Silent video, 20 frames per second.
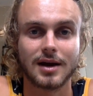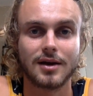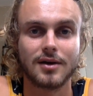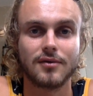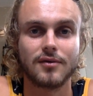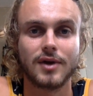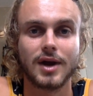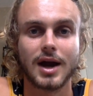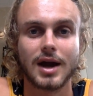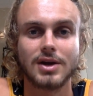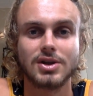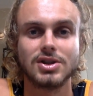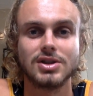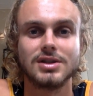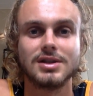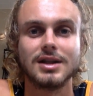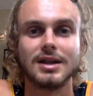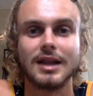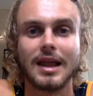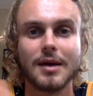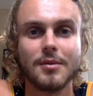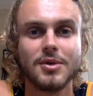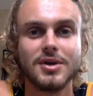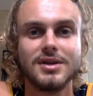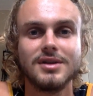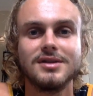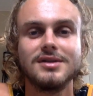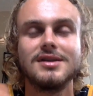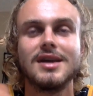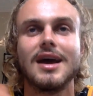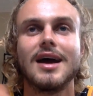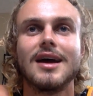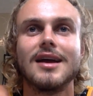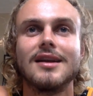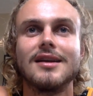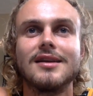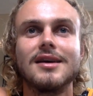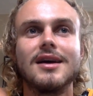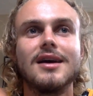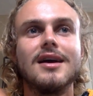reaction to lemons,
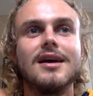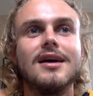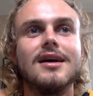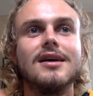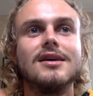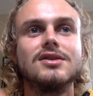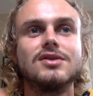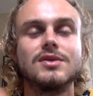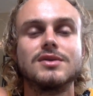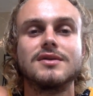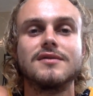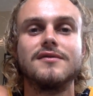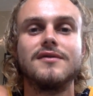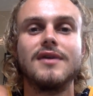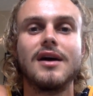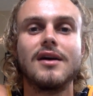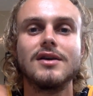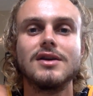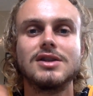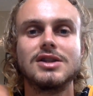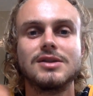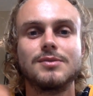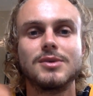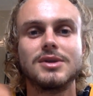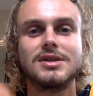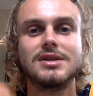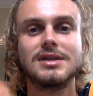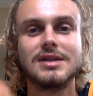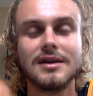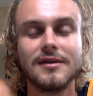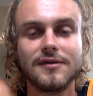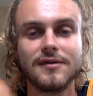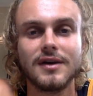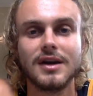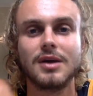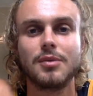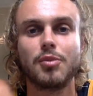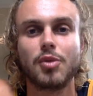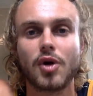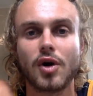and so it's a very
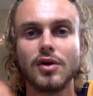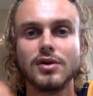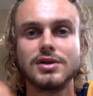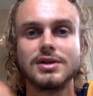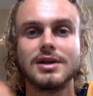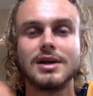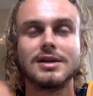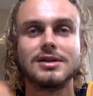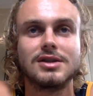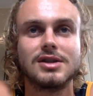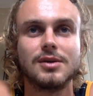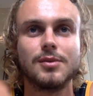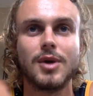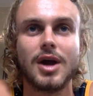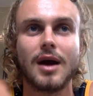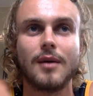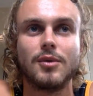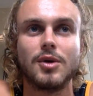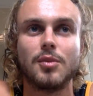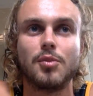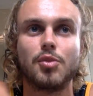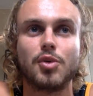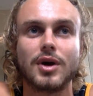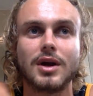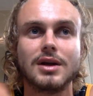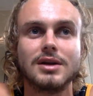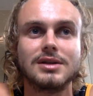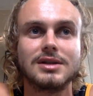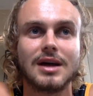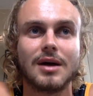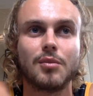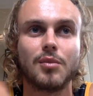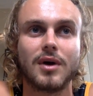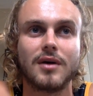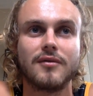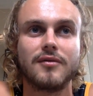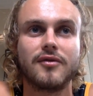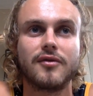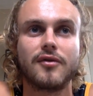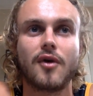specific process to be able to bring
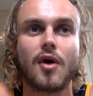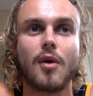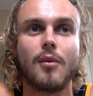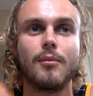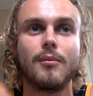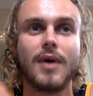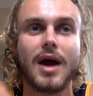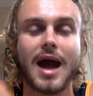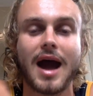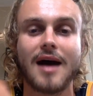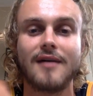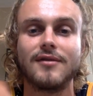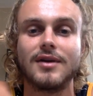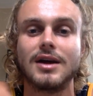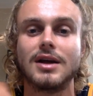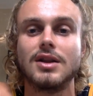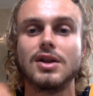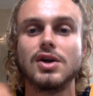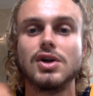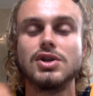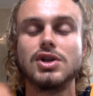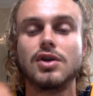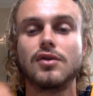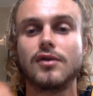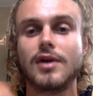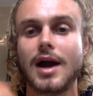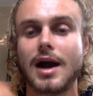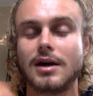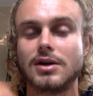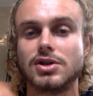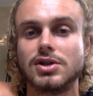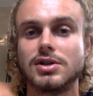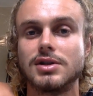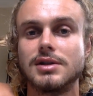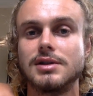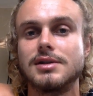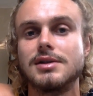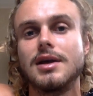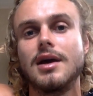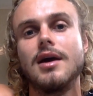someone from having allergic
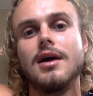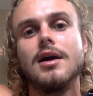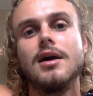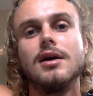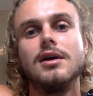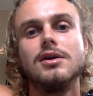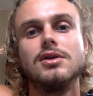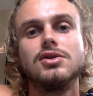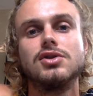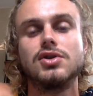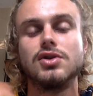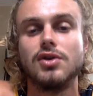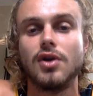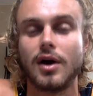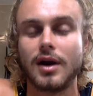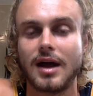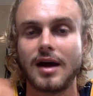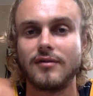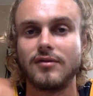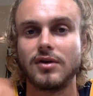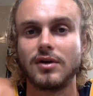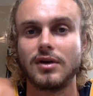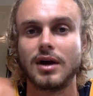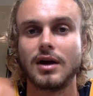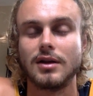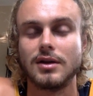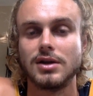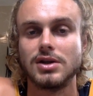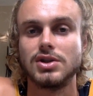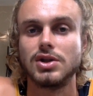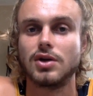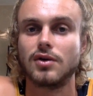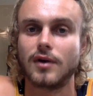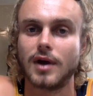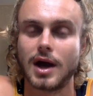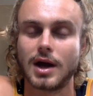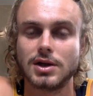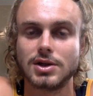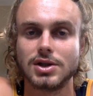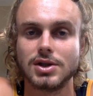reactions to not having allergic
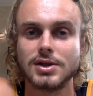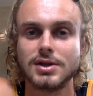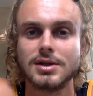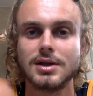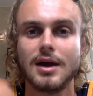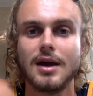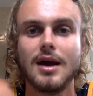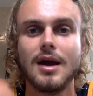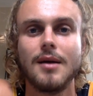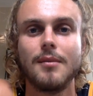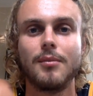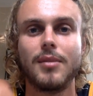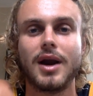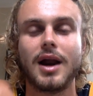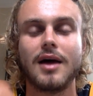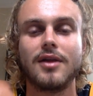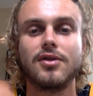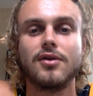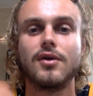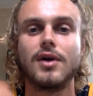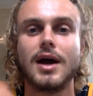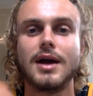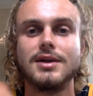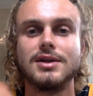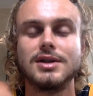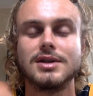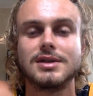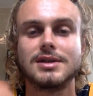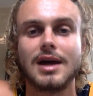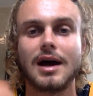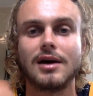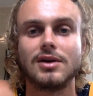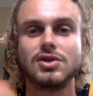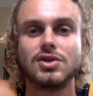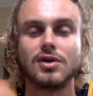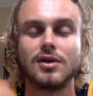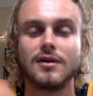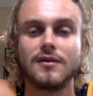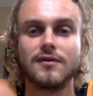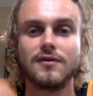reactions. But I thought I'd just touch
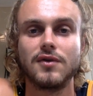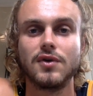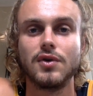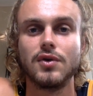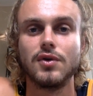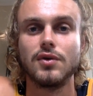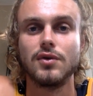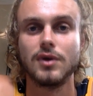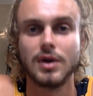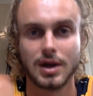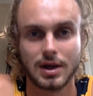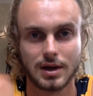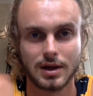on a few